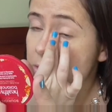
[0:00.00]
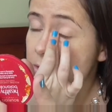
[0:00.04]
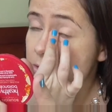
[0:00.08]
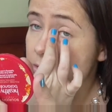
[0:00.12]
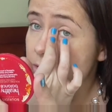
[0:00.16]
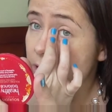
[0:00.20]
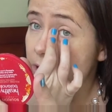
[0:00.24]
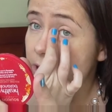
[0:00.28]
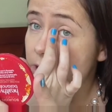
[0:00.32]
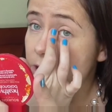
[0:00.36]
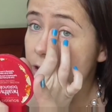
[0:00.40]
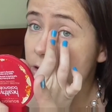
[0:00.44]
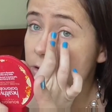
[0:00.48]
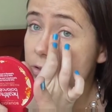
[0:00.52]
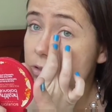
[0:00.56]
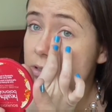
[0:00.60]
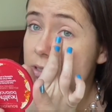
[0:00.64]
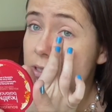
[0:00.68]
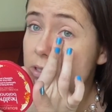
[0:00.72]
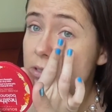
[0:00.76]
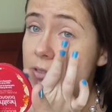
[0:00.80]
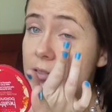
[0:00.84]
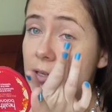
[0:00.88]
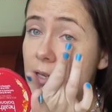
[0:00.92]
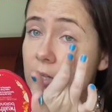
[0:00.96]
Trying to
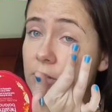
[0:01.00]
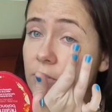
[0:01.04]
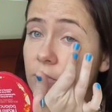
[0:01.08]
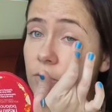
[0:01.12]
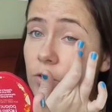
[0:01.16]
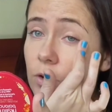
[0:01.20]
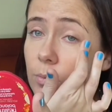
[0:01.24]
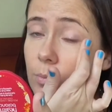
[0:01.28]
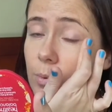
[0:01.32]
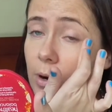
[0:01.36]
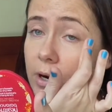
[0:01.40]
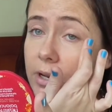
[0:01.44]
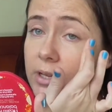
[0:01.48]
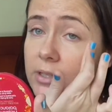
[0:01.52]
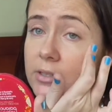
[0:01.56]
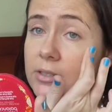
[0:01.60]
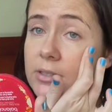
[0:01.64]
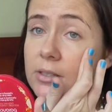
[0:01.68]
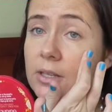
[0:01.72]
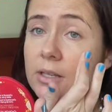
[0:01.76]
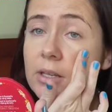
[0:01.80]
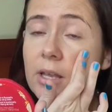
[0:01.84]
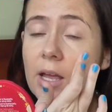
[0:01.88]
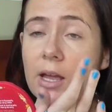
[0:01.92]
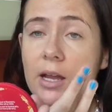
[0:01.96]
use as few products
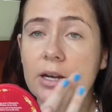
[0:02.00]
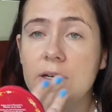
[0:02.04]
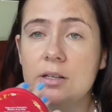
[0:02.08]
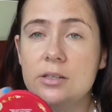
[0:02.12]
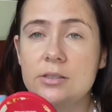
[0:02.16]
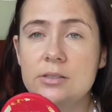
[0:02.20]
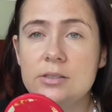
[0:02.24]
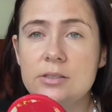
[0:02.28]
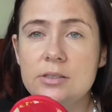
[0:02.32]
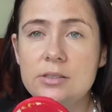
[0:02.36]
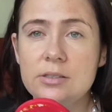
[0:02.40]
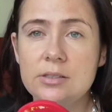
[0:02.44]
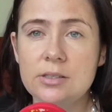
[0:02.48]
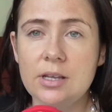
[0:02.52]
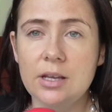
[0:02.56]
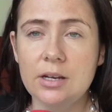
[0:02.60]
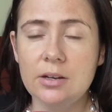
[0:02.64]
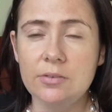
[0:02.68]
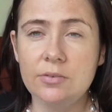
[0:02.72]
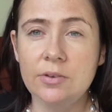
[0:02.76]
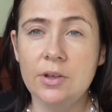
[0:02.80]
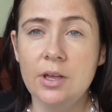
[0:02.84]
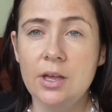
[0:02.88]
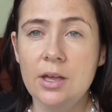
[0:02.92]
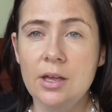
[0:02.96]
as I can, because this is
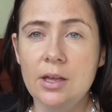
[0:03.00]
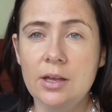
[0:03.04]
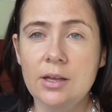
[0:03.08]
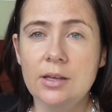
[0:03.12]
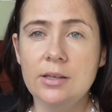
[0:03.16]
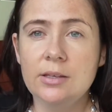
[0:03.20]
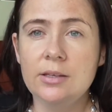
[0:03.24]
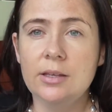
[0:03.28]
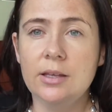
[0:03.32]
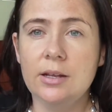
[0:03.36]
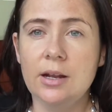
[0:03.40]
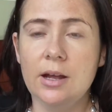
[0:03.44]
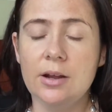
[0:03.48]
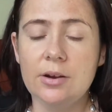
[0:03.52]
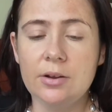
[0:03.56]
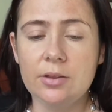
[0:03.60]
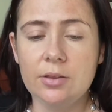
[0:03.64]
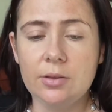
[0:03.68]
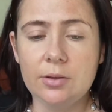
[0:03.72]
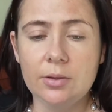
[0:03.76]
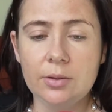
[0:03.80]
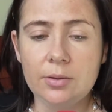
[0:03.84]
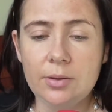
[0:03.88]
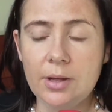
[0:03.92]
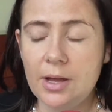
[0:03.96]
kind of get out of
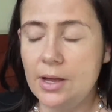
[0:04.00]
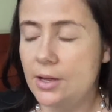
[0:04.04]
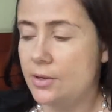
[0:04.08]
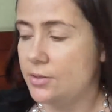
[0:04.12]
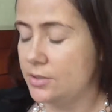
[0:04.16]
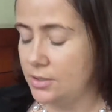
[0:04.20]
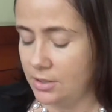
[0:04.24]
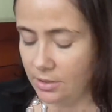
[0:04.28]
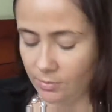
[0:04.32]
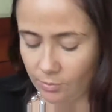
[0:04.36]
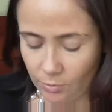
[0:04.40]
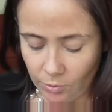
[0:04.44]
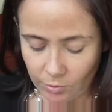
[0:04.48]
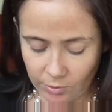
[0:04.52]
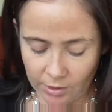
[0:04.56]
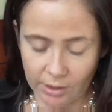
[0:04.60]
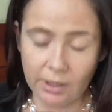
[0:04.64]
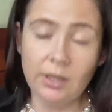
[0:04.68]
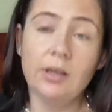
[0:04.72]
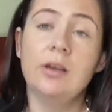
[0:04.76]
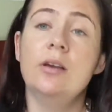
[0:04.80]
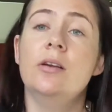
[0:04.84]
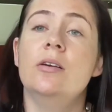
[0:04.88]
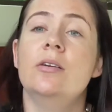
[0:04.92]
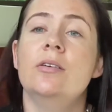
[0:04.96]
the house in the
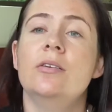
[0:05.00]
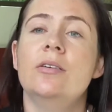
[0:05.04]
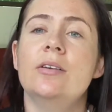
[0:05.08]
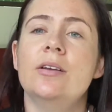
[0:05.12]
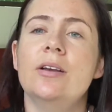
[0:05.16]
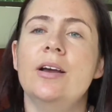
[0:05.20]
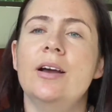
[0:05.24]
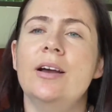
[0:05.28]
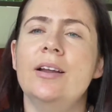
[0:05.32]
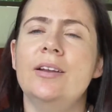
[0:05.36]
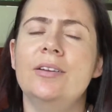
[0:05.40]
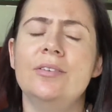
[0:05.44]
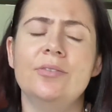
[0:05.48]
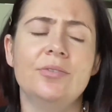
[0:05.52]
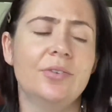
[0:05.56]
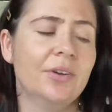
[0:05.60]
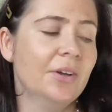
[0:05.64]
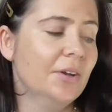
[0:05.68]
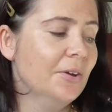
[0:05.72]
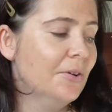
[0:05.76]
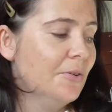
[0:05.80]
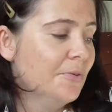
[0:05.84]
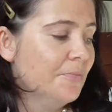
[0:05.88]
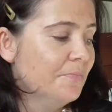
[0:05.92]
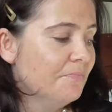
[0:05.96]
morning kind of
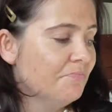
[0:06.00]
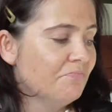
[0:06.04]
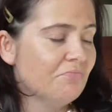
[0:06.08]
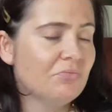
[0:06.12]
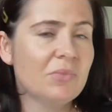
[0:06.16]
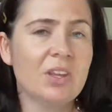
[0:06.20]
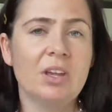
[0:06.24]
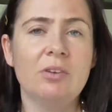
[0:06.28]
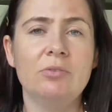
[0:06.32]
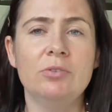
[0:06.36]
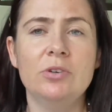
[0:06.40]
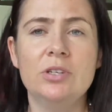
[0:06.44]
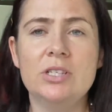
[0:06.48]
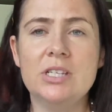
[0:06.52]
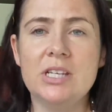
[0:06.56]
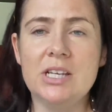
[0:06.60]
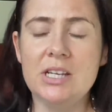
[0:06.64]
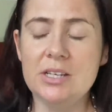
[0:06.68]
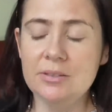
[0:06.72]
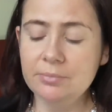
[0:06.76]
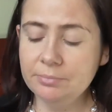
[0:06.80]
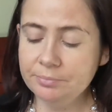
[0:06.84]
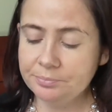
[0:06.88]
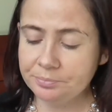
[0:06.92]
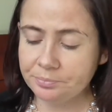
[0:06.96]

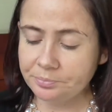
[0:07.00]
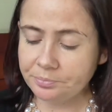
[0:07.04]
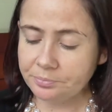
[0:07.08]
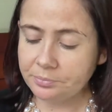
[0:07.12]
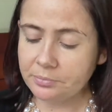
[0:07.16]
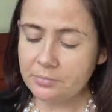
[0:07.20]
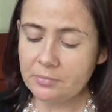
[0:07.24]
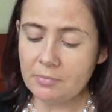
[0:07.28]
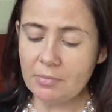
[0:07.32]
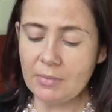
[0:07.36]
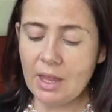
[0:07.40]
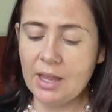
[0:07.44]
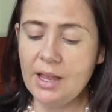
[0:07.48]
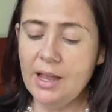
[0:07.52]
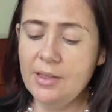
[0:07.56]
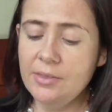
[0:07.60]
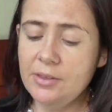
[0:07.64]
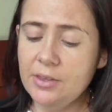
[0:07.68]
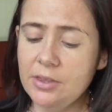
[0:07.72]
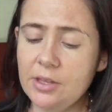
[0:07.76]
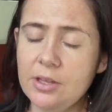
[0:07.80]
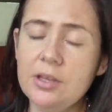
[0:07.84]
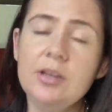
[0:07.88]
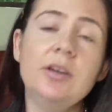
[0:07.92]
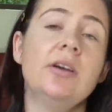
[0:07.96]
routine. And
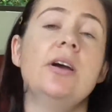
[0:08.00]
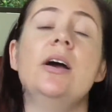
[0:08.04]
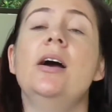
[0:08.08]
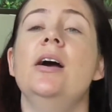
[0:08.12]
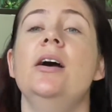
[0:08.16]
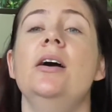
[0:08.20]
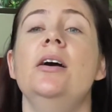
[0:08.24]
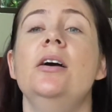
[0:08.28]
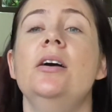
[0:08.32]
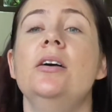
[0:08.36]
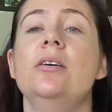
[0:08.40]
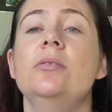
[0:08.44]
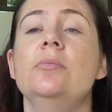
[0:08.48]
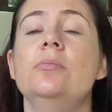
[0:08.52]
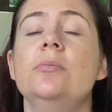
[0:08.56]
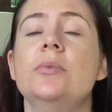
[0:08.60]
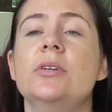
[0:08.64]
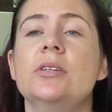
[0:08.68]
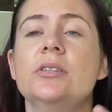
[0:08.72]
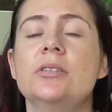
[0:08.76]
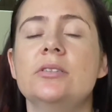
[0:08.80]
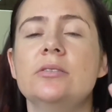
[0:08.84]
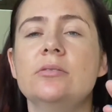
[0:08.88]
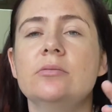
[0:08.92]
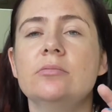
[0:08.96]
then
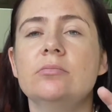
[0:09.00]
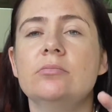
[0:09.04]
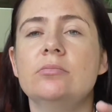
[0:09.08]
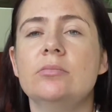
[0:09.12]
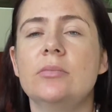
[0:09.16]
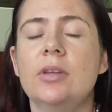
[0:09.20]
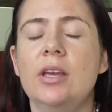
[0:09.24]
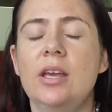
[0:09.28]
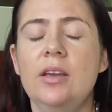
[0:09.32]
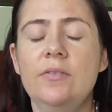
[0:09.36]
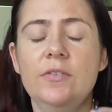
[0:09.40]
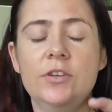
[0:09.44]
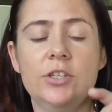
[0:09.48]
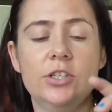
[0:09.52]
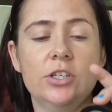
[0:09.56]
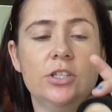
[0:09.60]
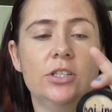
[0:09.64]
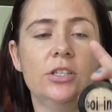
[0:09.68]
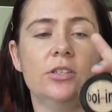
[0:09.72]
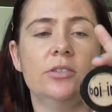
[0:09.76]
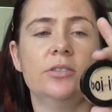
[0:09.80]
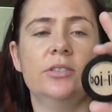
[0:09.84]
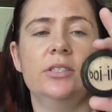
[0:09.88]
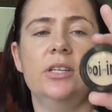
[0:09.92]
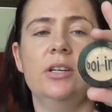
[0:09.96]
the heavy
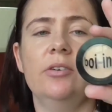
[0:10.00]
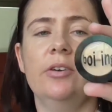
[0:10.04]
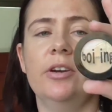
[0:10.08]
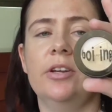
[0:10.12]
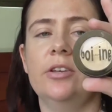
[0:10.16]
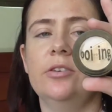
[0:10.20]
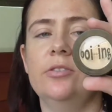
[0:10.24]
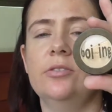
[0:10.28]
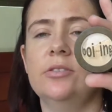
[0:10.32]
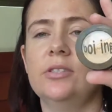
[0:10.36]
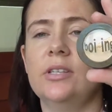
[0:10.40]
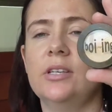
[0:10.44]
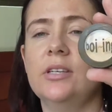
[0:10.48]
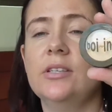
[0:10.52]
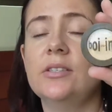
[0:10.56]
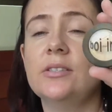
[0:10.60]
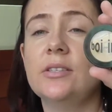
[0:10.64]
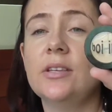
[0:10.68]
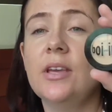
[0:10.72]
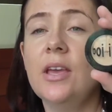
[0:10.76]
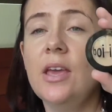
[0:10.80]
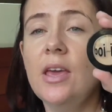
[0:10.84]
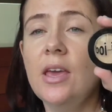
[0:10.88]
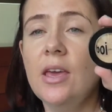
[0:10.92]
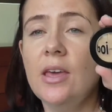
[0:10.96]
duty concealer I use
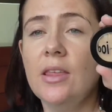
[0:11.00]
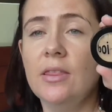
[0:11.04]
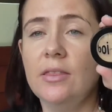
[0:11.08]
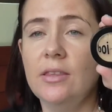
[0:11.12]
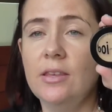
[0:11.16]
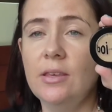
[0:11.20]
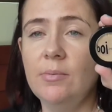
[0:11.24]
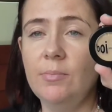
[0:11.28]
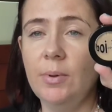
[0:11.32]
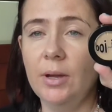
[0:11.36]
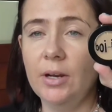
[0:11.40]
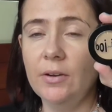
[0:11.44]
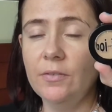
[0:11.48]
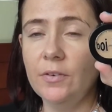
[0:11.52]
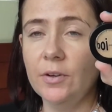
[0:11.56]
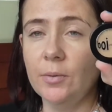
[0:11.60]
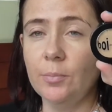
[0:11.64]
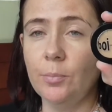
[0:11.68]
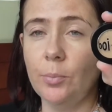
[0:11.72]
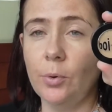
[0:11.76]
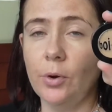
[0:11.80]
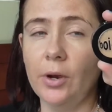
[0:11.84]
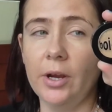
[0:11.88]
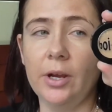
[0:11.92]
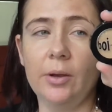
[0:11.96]
is the
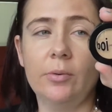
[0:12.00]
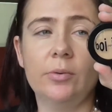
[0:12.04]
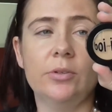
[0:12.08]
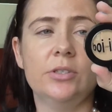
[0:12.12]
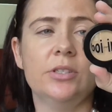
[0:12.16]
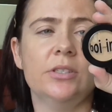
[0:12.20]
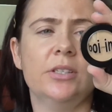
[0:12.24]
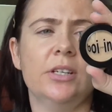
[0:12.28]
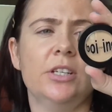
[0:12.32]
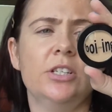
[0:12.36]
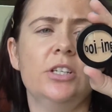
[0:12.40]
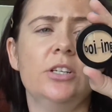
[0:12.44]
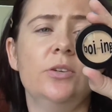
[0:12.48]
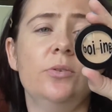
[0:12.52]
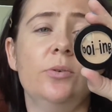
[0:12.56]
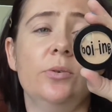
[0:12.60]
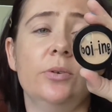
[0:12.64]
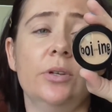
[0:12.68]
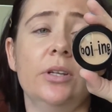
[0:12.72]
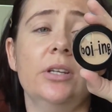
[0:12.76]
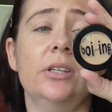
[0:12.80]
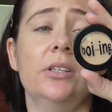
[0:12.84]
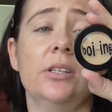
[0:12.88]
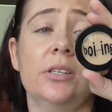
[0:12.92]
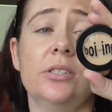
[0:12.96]
Benefit Boi-ing, which is actually
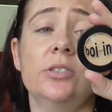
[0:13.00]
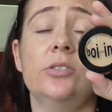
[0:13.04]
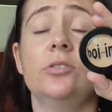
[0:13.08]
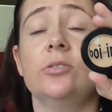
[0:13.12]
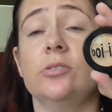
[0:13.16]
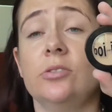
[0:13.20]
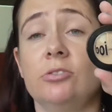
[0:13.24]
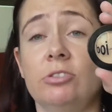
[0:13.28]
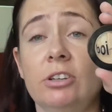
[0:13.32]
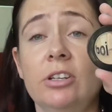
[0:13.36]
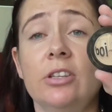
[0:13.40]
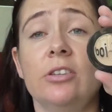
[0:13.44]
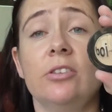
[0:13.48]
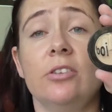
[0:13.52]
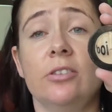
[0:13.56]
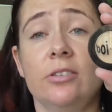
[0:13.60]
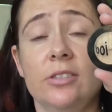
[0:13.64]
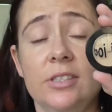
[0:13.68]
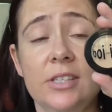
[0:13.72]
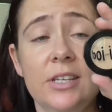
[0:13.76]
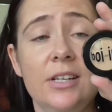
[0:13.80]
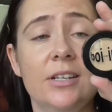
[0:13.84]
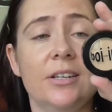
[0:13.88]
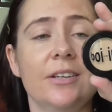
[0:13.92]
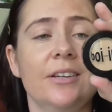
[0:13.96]
called Industrial Strength
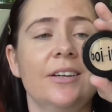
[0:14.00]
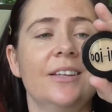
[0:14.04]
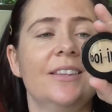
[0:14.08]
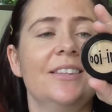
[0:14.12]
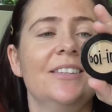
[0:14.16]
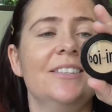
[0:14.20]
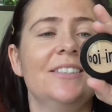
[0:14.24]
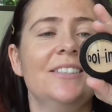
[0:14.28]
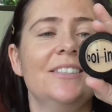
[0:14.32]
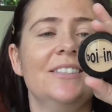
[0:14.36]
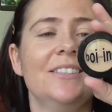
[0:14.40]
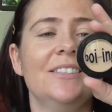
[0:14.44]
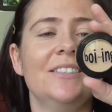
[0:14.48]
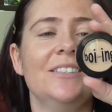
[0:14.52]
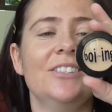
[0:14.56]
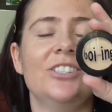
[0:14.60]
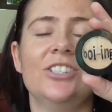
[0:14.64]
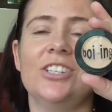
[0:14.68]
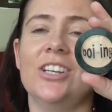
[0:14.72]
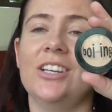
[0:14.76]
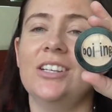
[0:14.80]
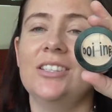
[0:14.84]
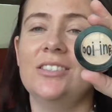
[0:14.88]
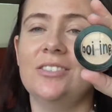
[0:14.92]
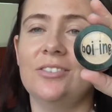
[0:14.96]
Concealer. And this is in the
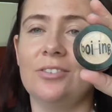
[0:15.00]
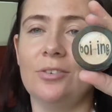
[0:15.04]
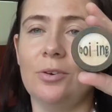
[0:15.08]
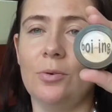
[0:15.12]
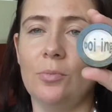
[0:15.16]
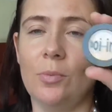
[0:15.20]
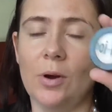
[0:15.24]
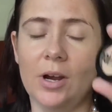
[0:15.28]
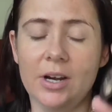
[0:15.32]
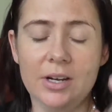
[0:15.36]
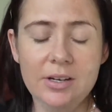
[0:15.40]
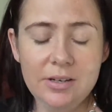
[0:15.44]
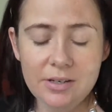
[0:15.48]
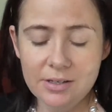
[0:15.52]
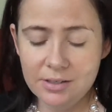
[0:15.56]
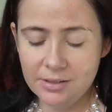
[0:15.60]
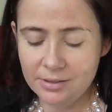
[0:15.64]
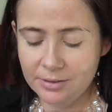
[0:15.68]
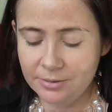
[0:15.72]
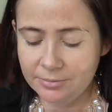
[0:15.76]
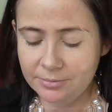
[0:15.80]
shade 01.